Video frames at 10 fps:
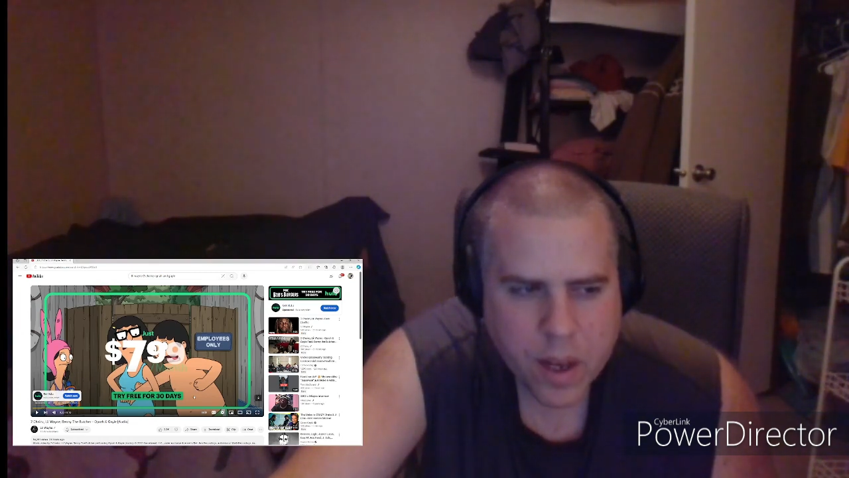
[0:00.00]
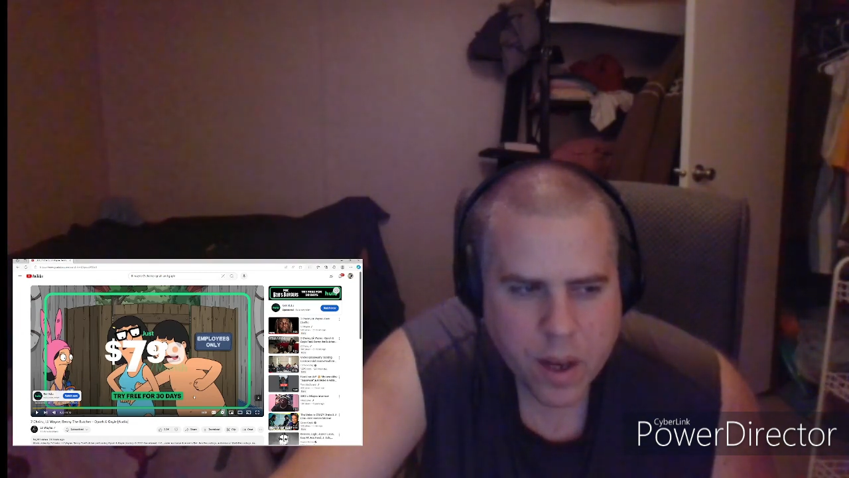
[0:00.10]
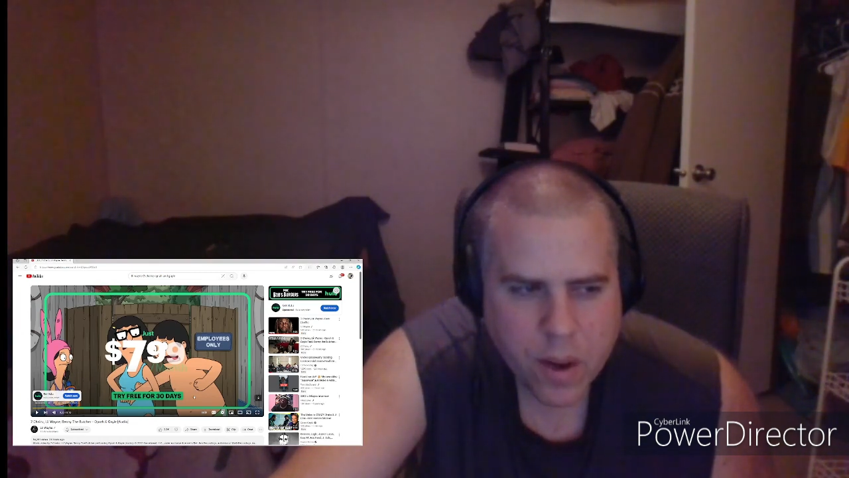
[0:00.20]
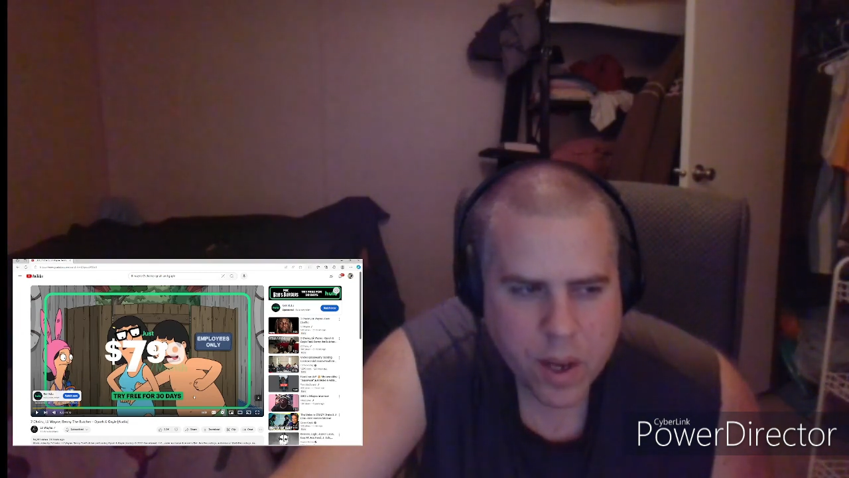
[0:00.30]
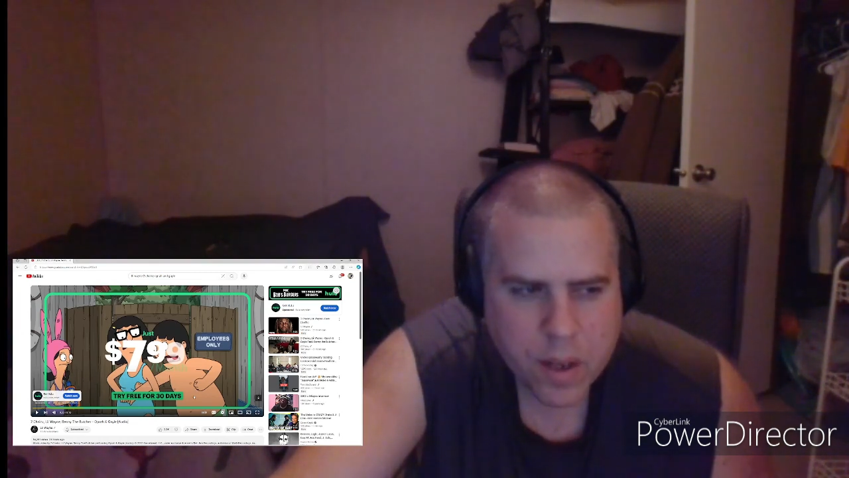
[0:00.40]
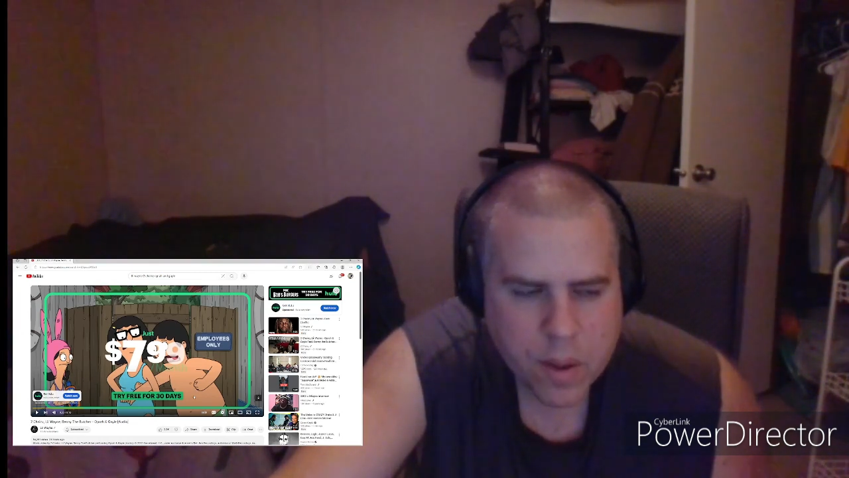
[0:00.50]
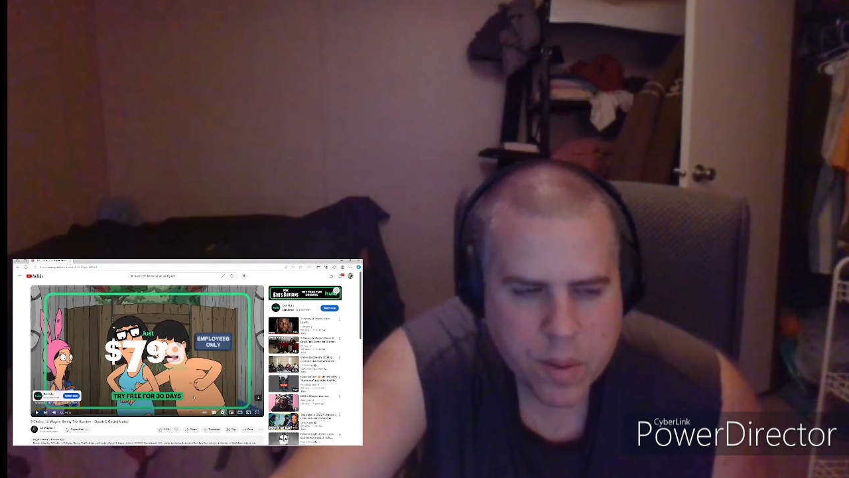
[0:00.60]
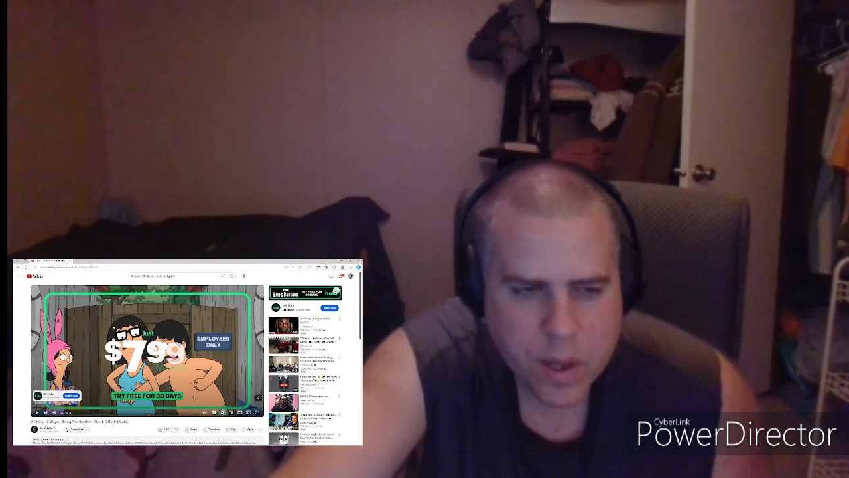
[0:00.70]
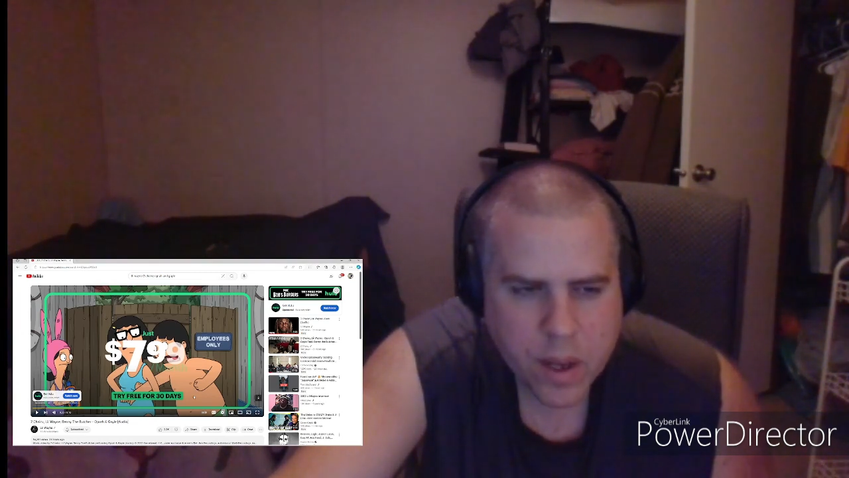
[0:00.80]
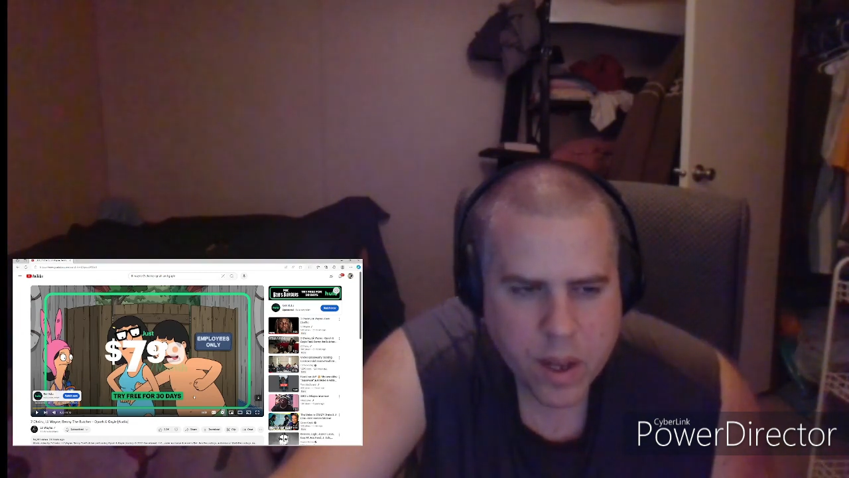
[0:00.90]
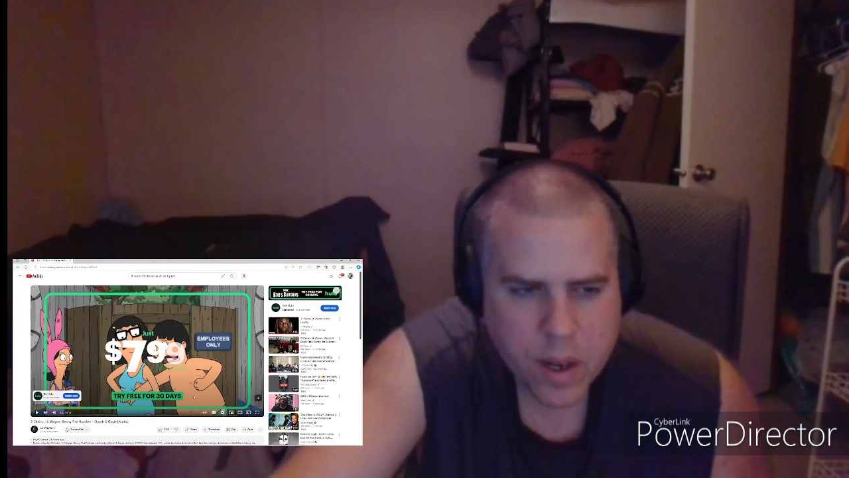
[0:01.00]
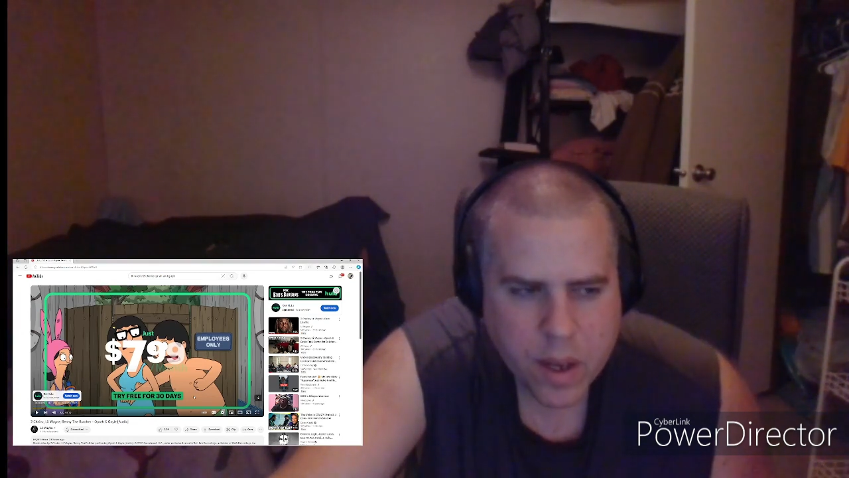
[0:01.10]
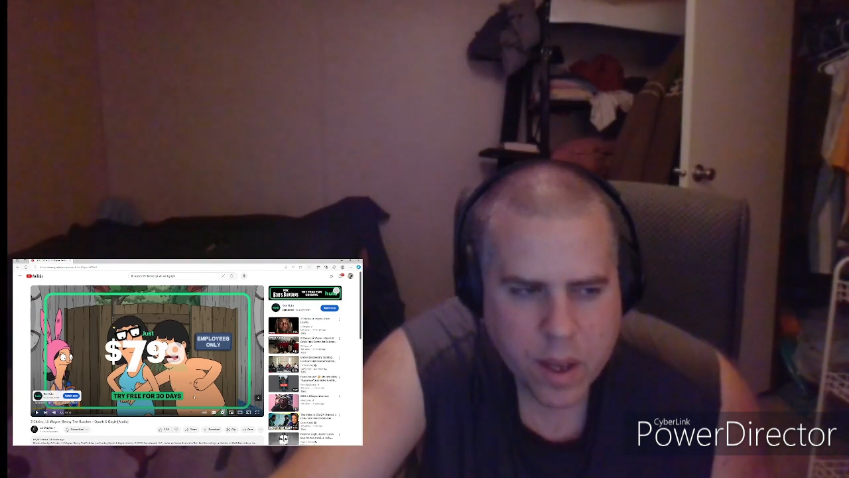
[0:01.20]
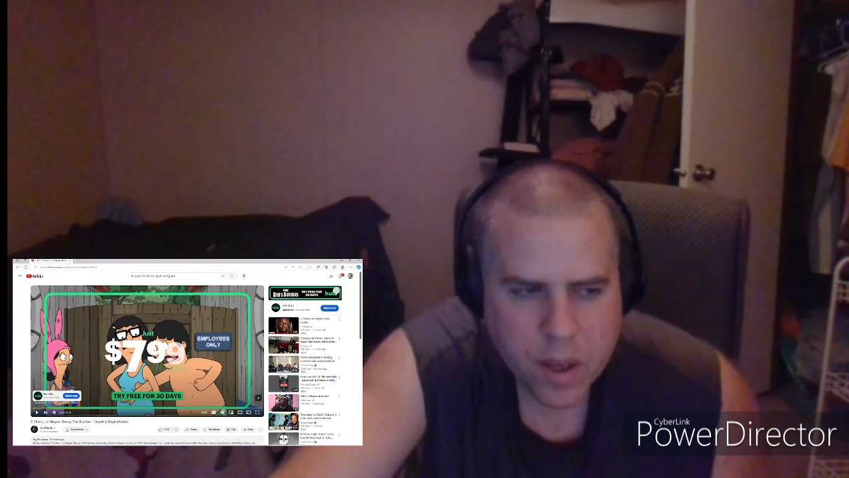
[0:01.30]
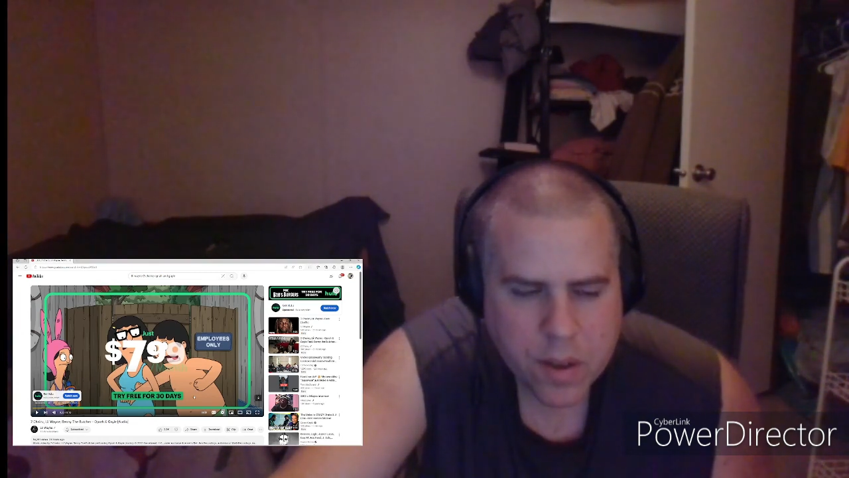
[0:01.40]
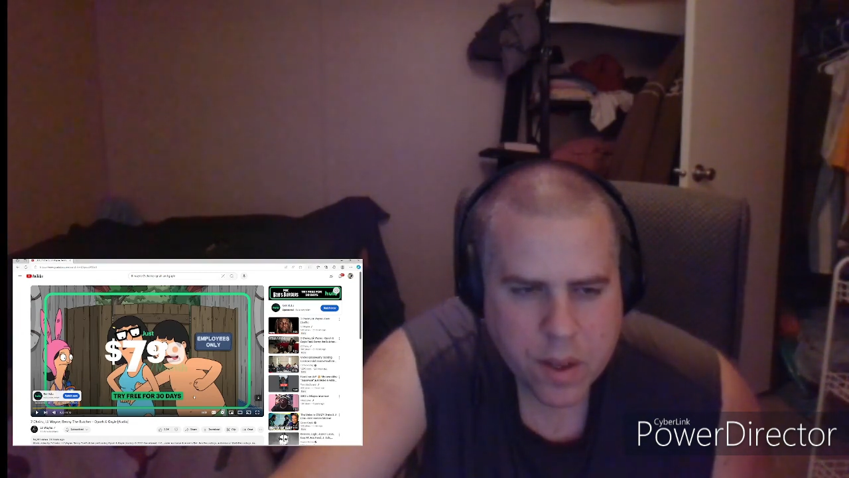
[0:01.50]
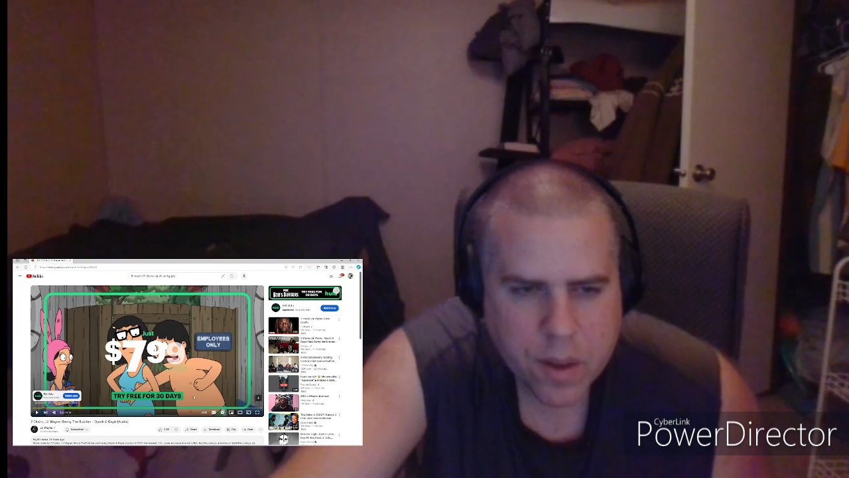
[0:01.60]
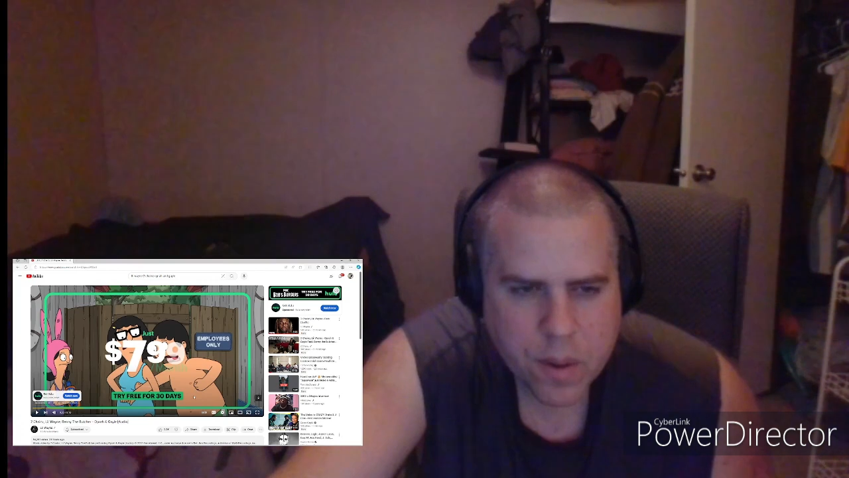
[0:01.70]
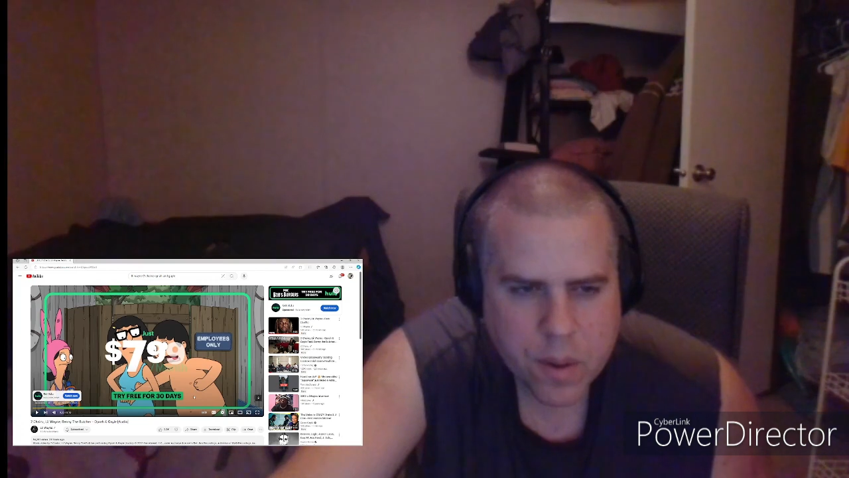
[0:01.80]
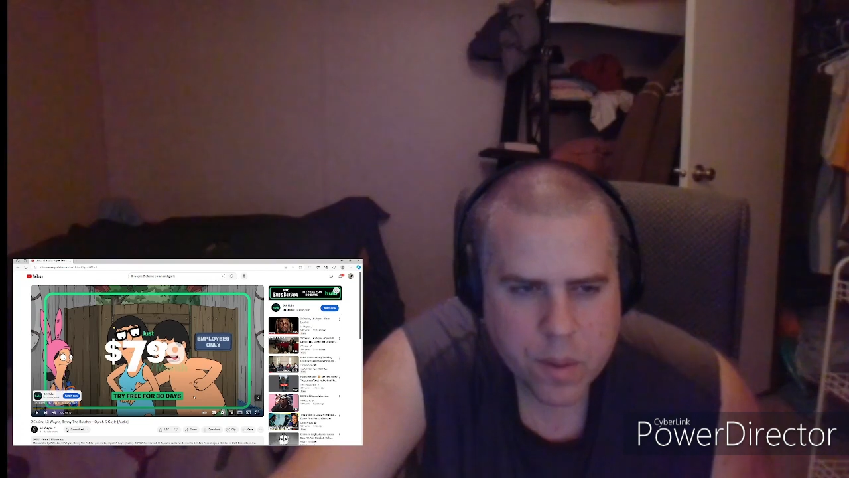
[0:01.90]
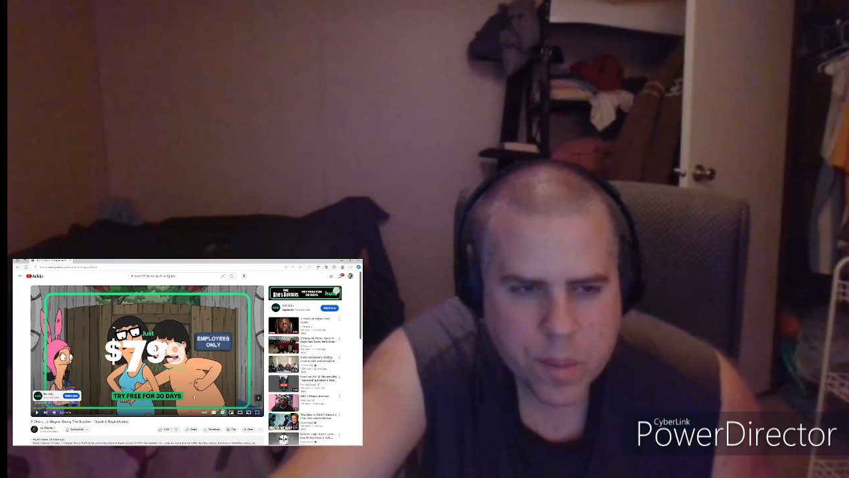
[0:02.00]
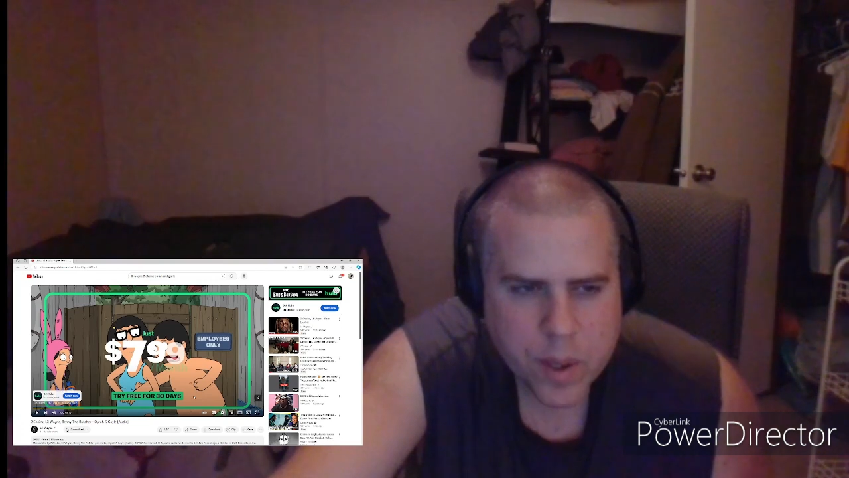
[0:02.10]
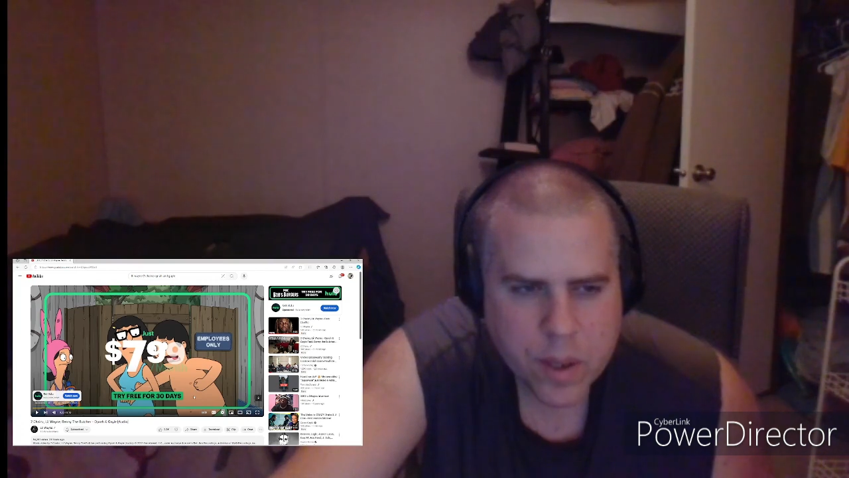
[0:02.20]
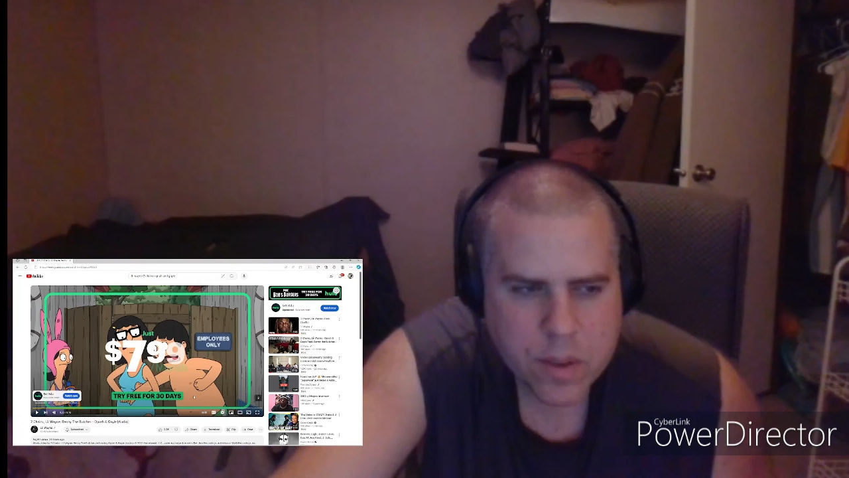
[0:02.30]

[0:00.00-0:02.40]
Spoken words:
I liked it when it kind of kicked in a little bit,